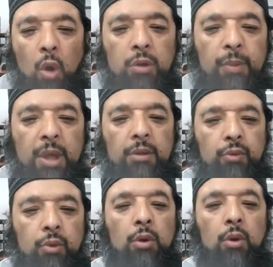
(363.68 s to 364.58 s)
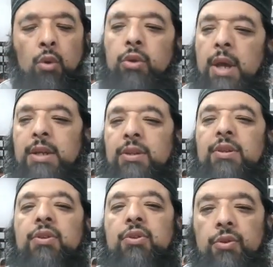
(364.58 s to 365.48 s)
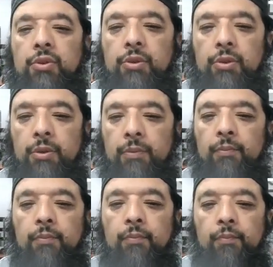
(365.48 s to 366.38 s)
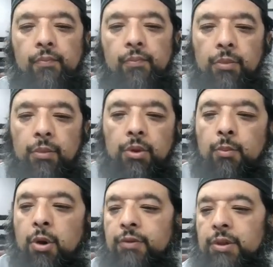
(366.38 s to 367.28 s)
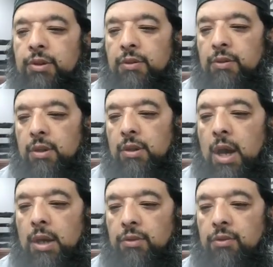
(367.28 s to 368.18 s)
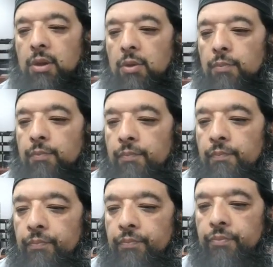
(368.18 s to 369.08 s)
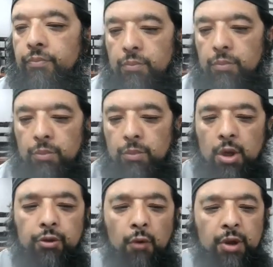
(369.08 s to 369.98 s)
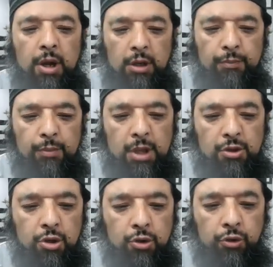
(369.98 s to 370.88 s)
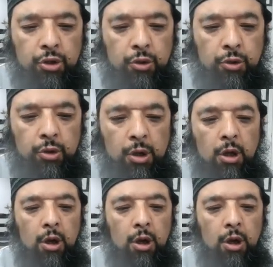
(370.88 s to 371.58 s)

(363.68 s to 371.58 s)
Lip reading: old because of Surah Al-Hud and its sisters. The Prophet said, sallallahu alayhi wa sallam. So over here, let me introduce to you